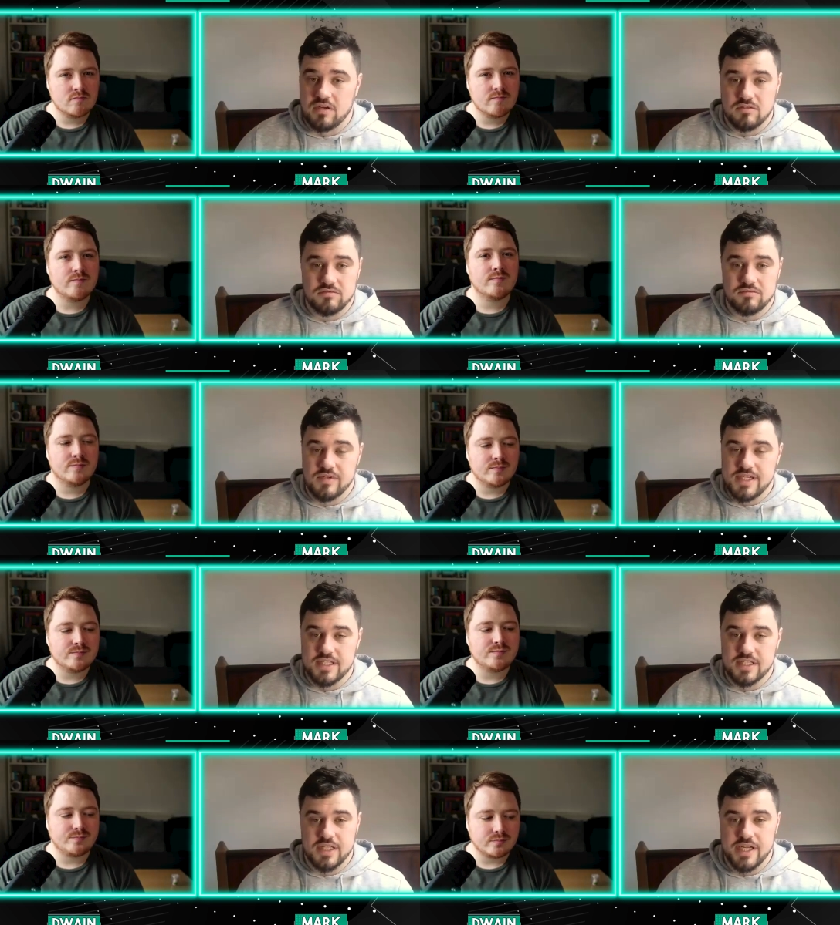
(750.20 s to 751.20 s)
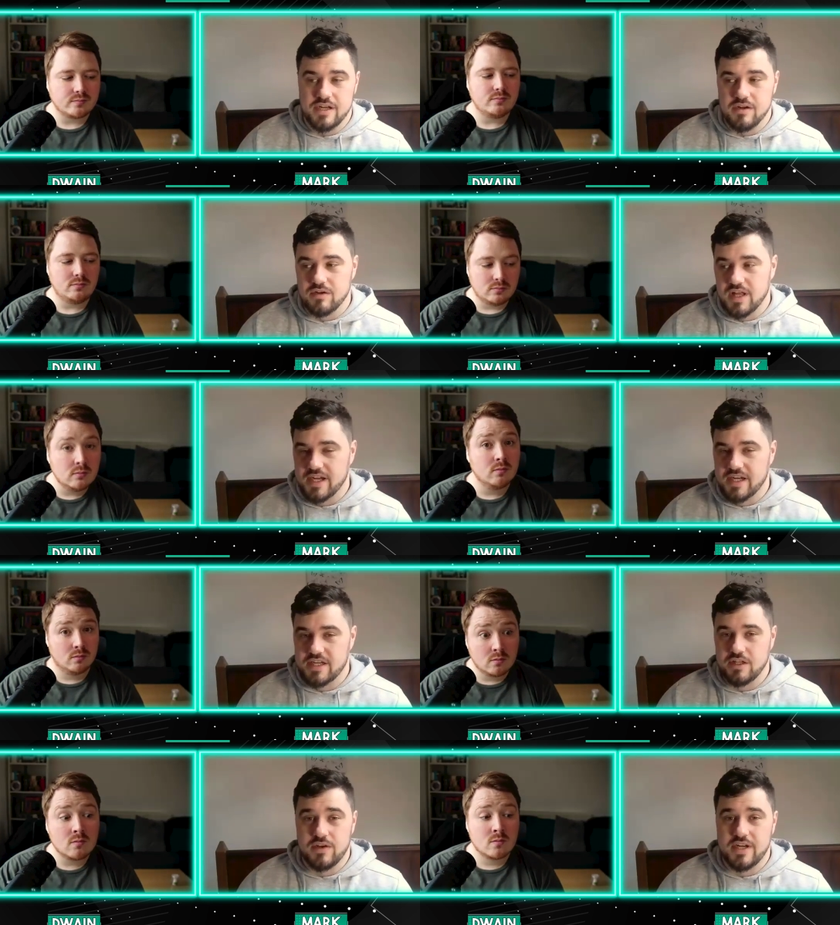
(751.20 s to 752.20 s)
Speaker 1: lot recently. You know,
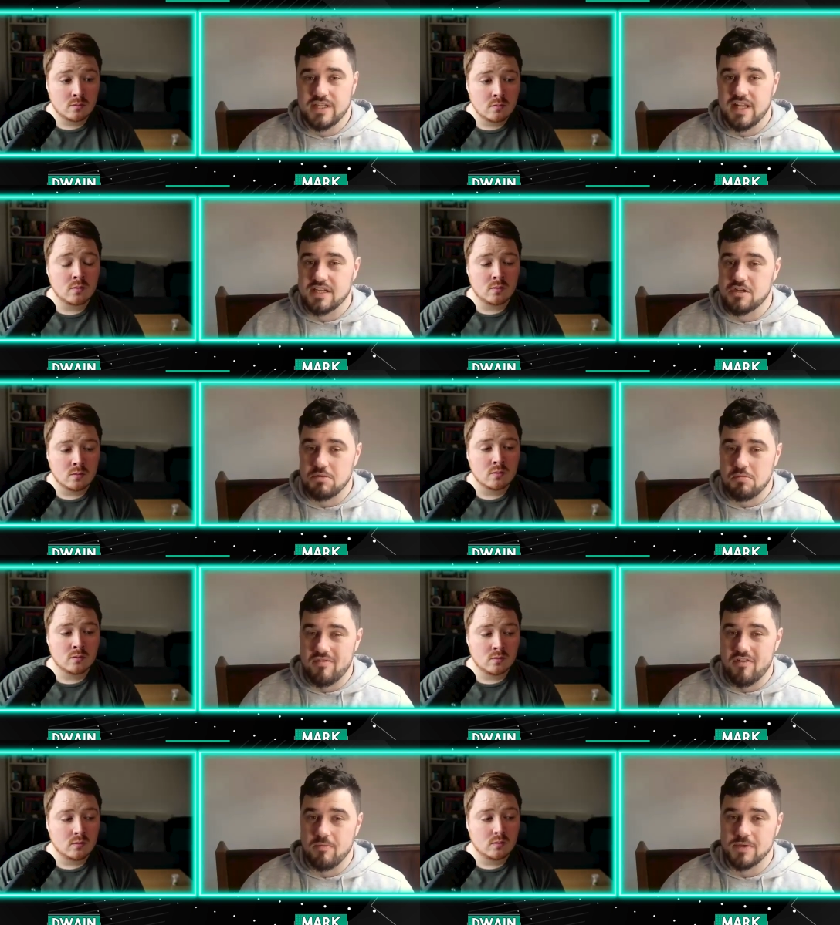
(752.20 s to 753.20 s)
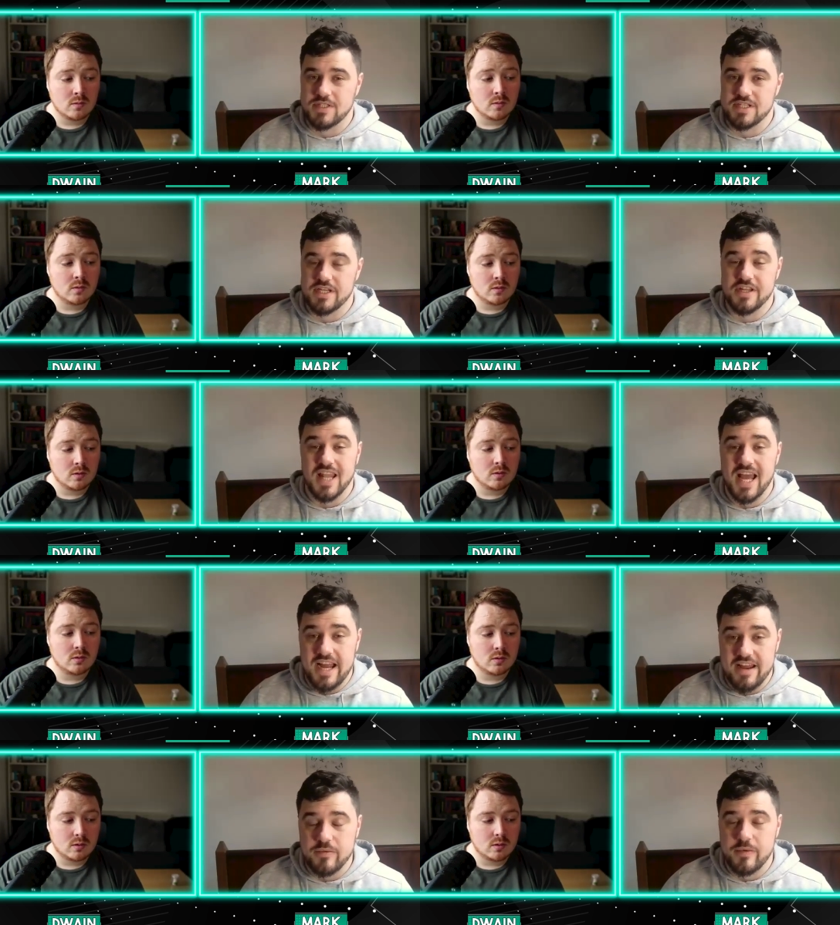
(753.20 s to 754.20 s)
like you look at his last couple of performances at the light
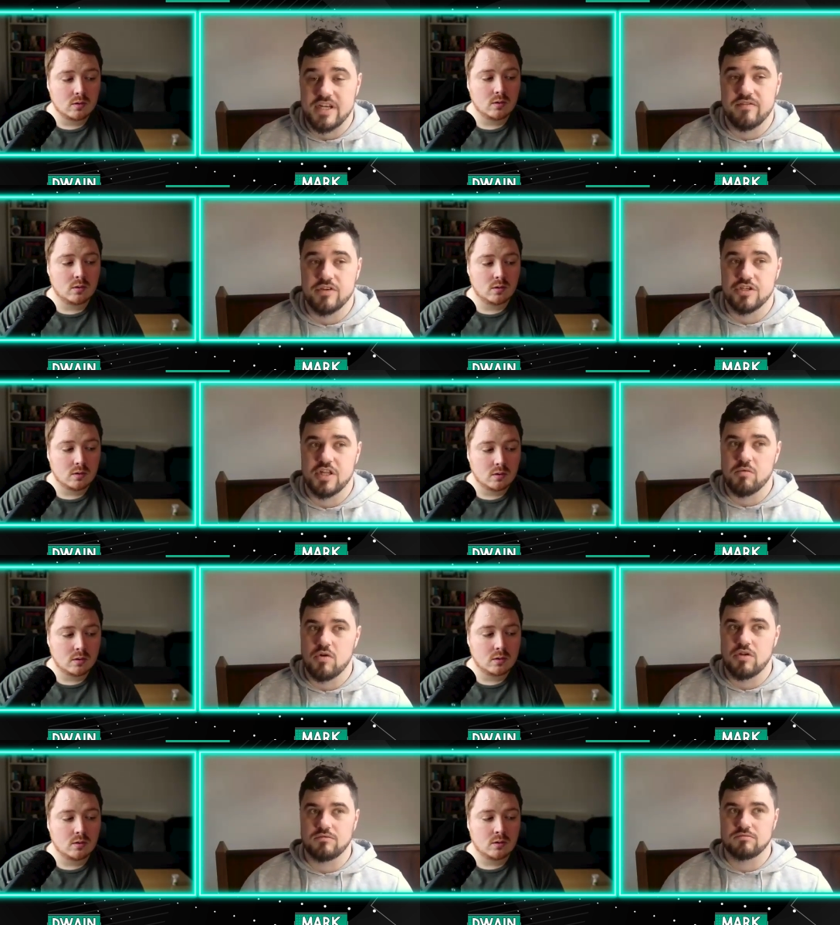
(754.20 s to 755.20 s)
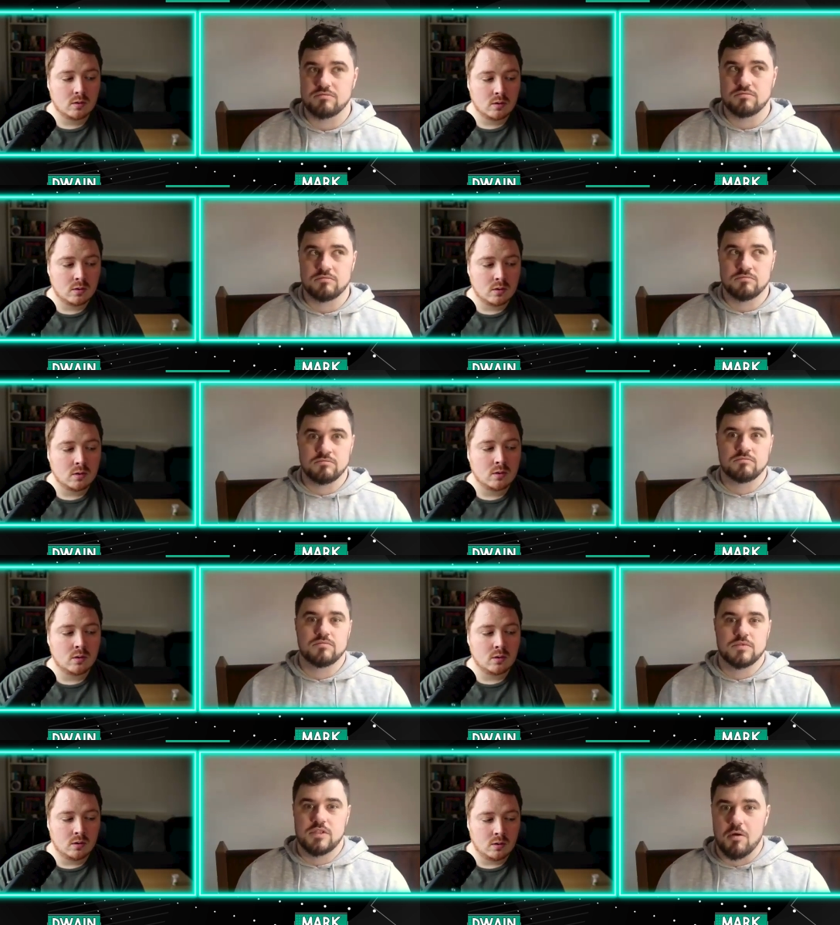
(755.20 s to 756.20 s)
heavyweight division, they weren't
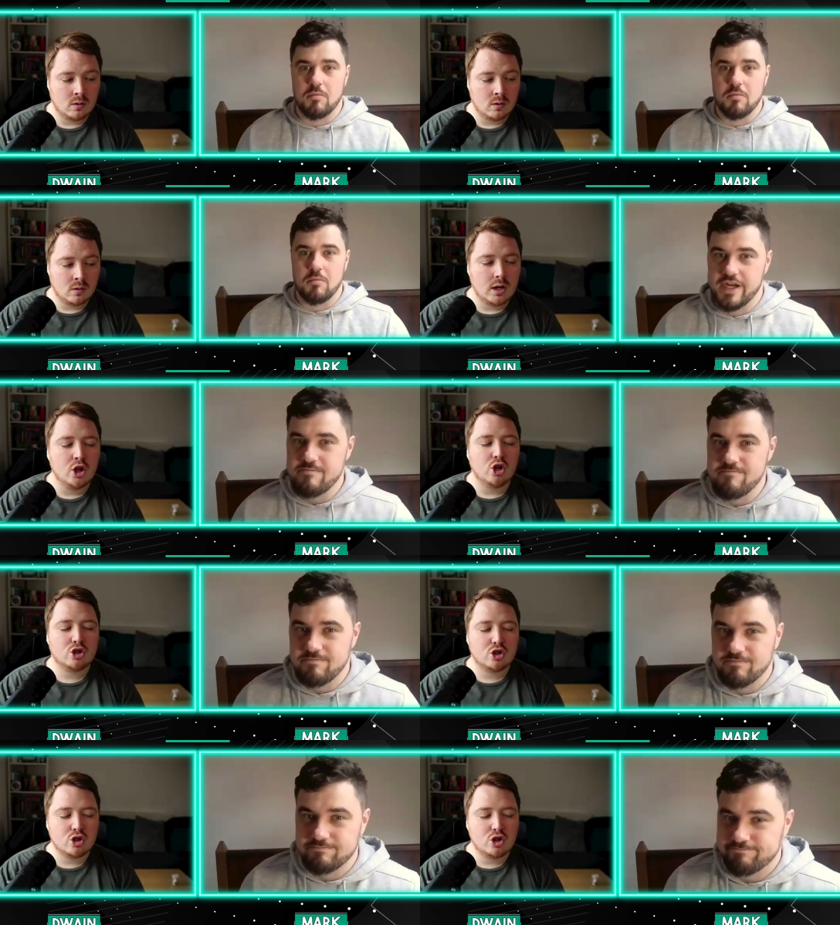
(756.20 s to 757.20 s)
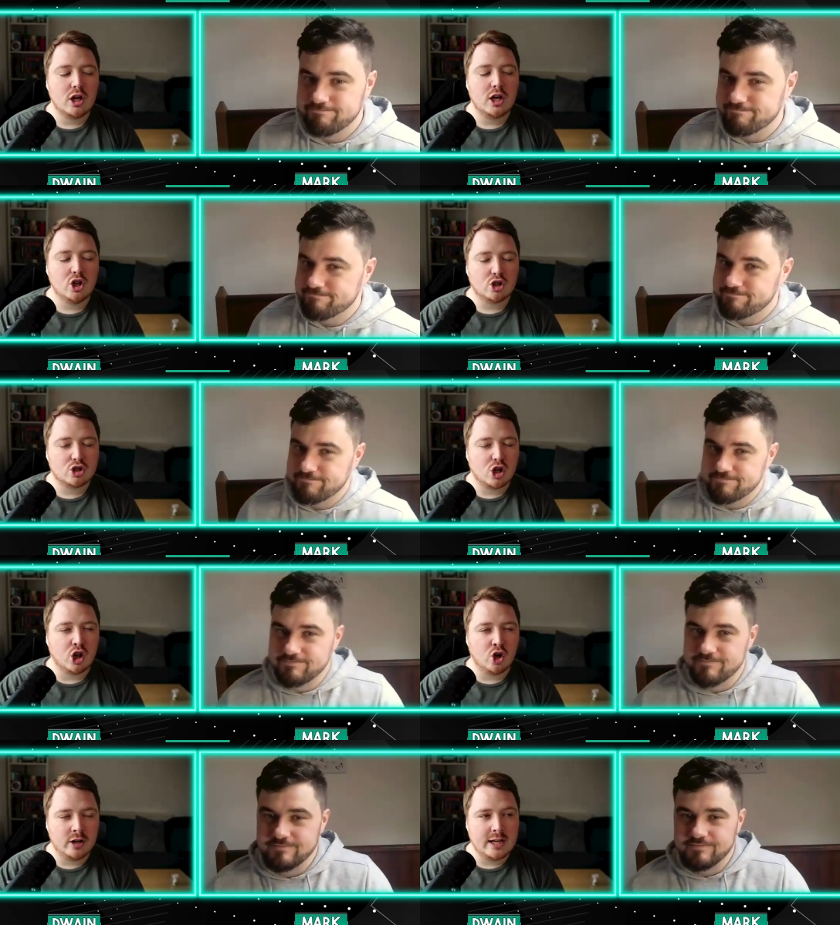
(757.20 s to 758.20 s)
Speaker 2: dominating. He looked, he looked
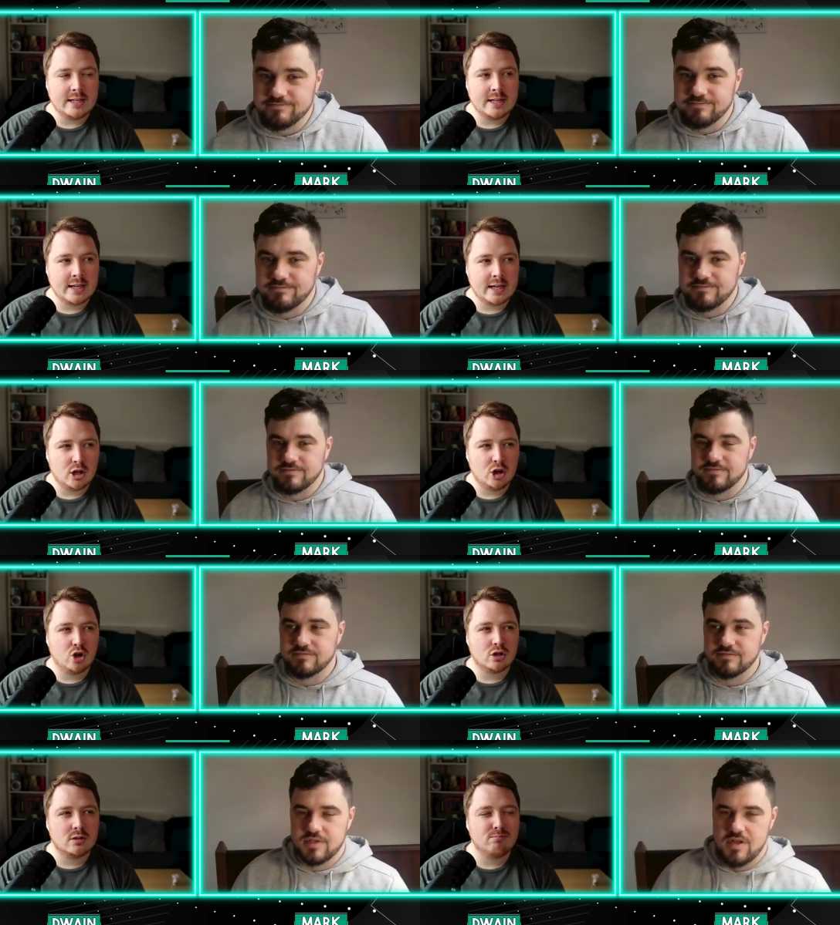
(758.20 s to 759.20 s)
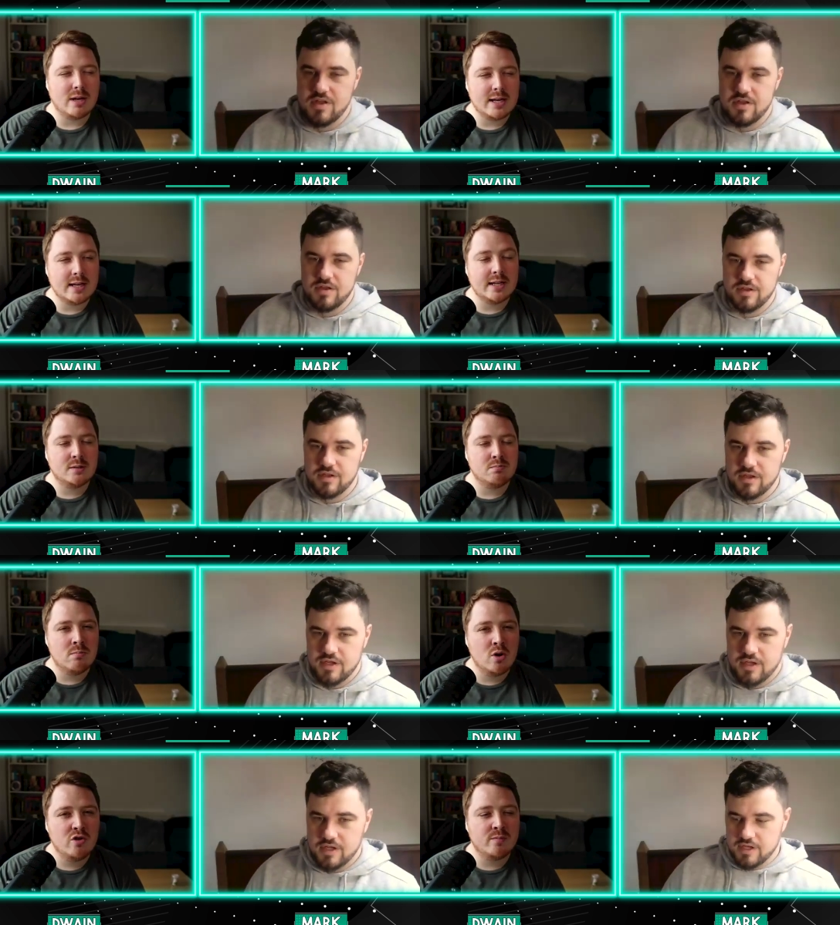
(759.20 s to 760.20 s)
clunky, didn't he? He looked his
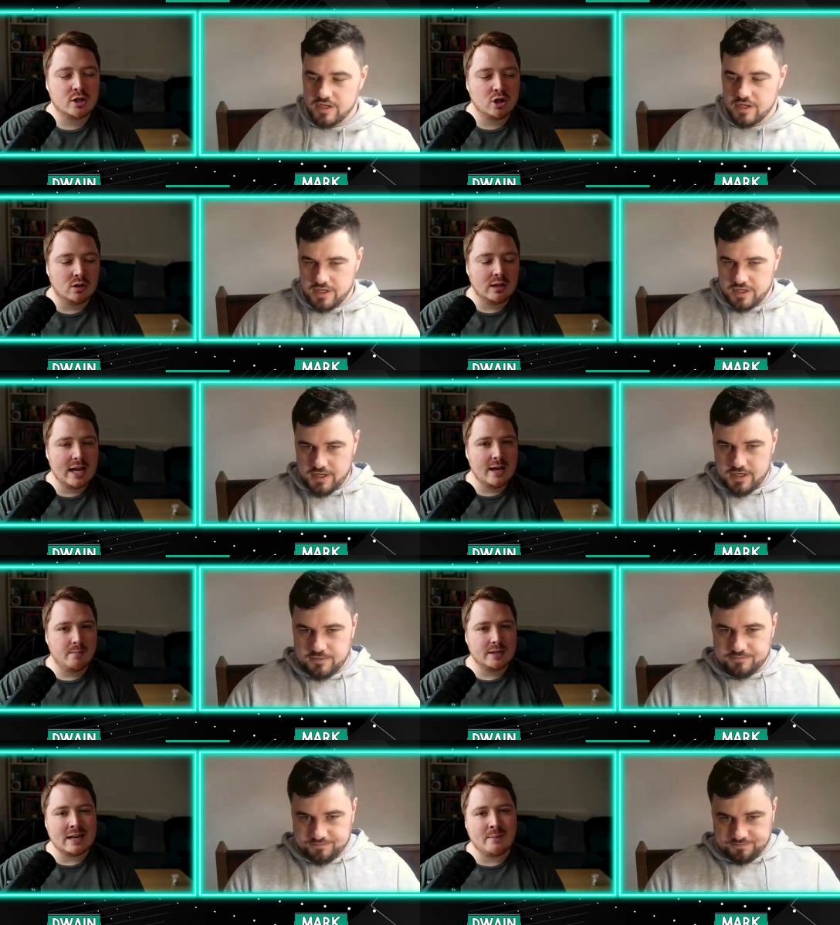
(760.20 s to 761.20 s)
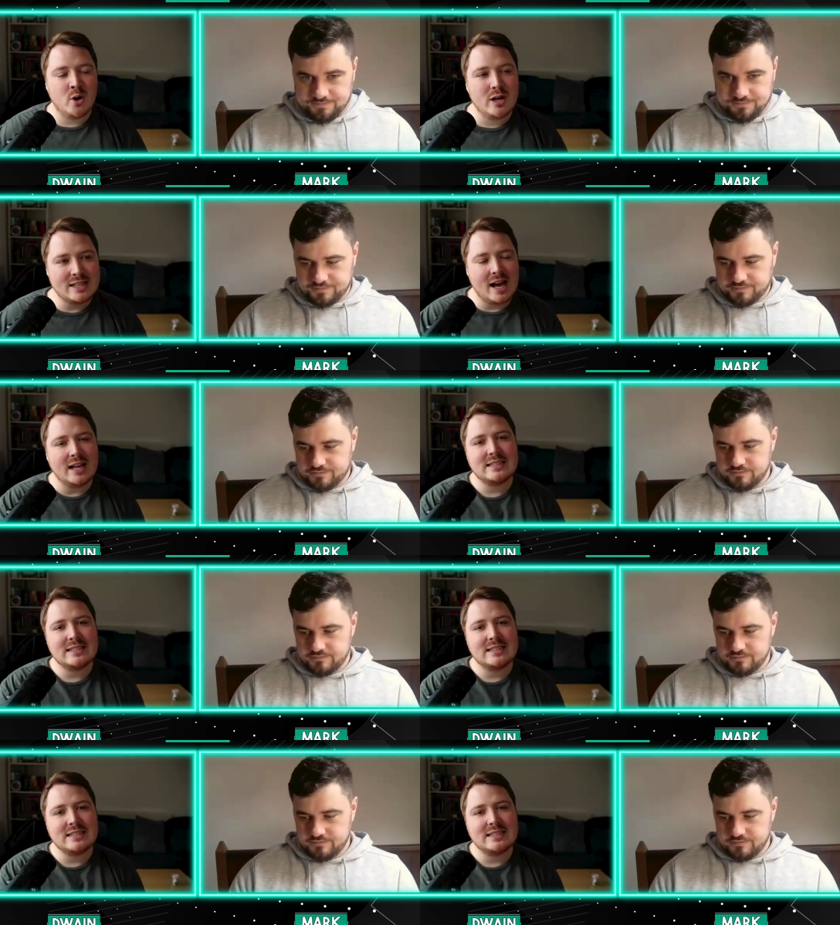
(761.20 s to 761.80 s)
movements looked labored, and I know it's hard to